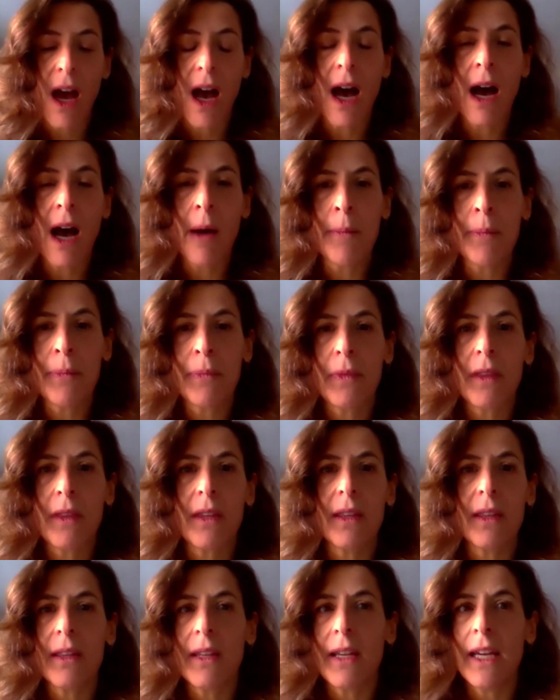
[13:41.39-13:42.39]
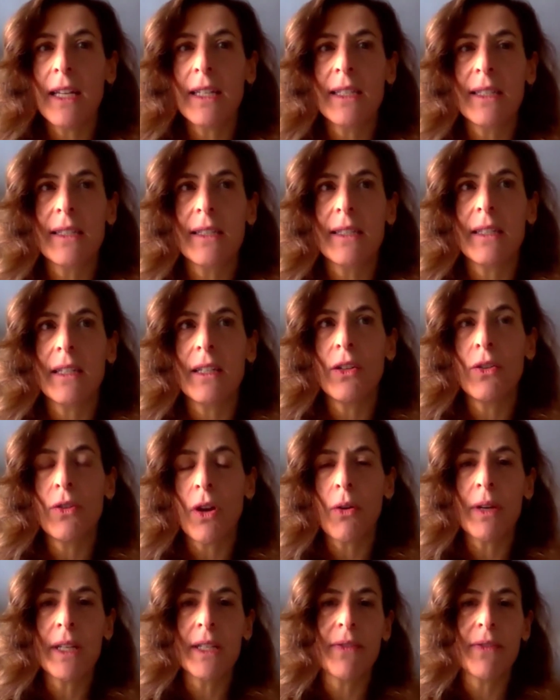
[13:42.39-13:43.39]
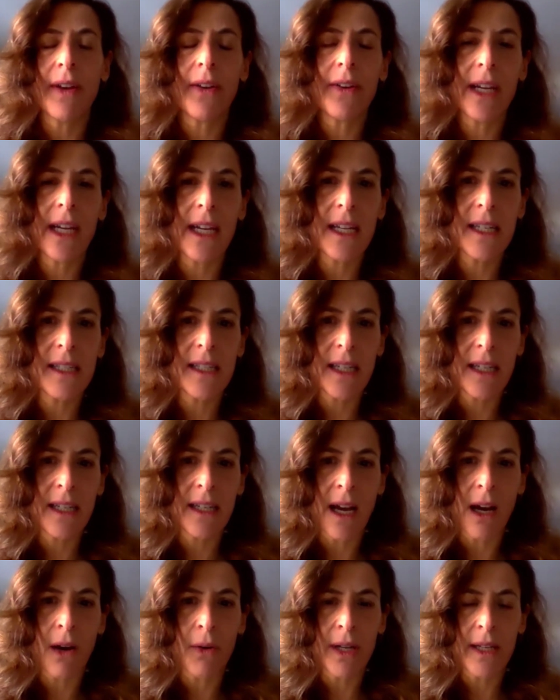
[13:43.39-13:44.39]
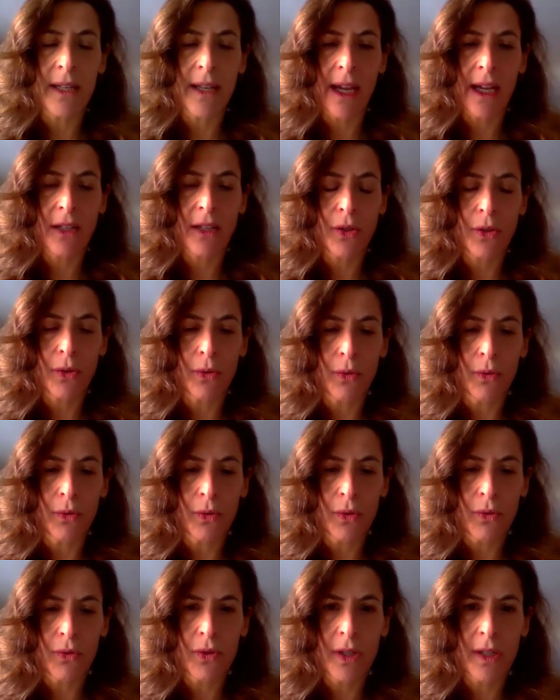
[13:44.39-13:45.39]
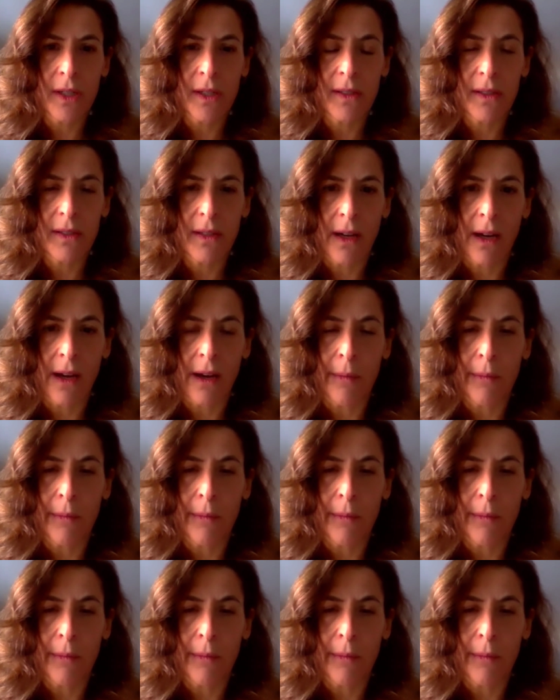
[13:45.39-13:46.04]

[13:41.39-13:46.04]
um, it's very easy nowadays to just